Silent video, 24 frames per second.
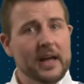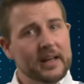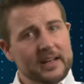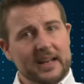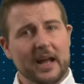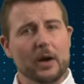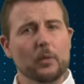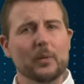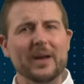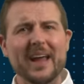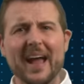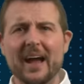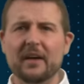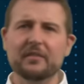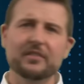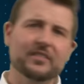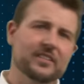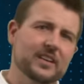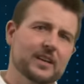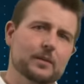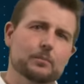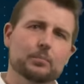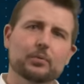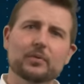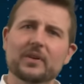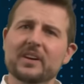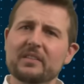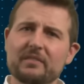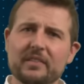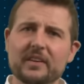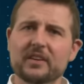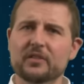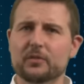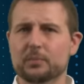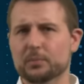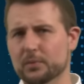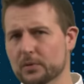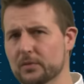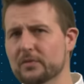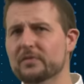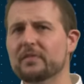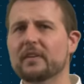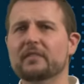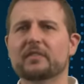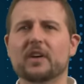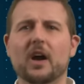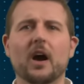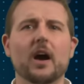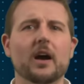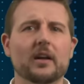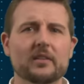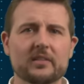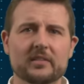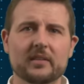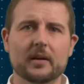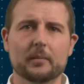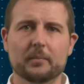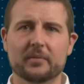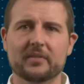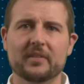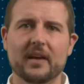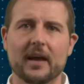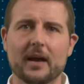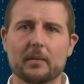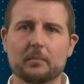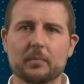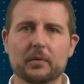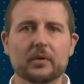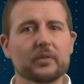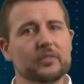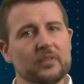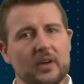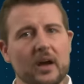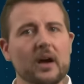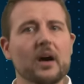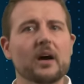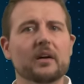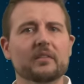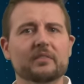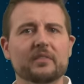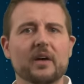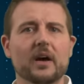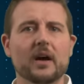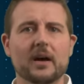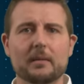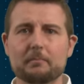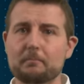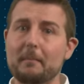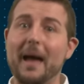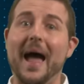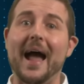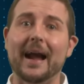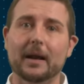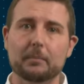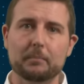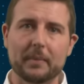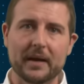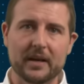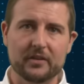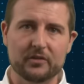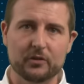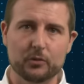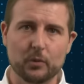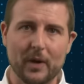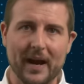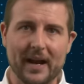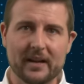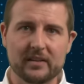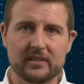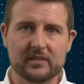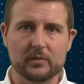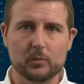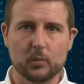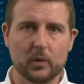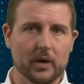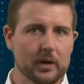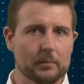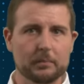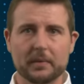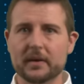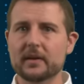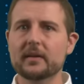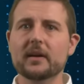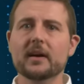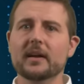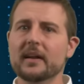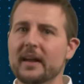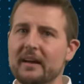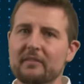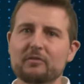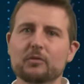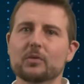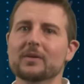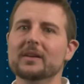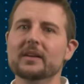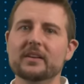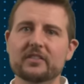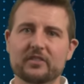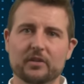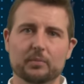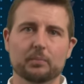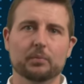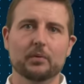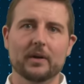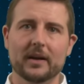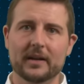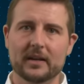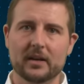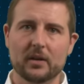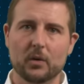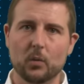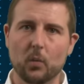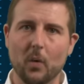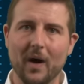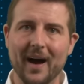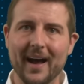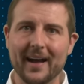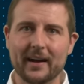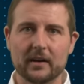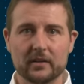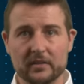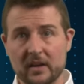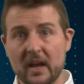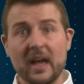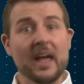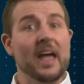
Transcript: Now, we have seen previous proof of concept samples of uh, Mac-based ransomware, but none have really spread in the wild.